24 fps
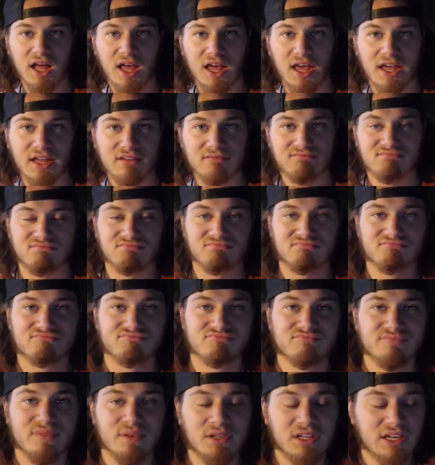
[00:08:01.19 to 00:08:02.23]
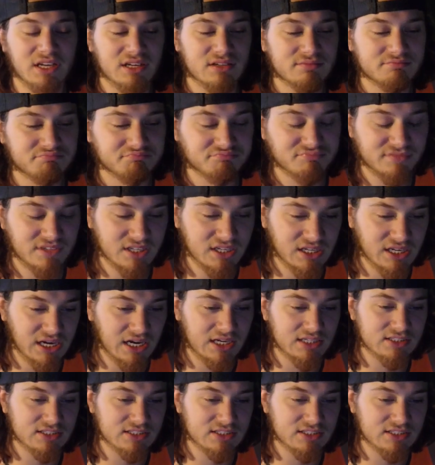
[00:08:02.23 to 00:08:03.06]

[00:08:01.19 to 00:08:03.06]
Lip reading: and yeah,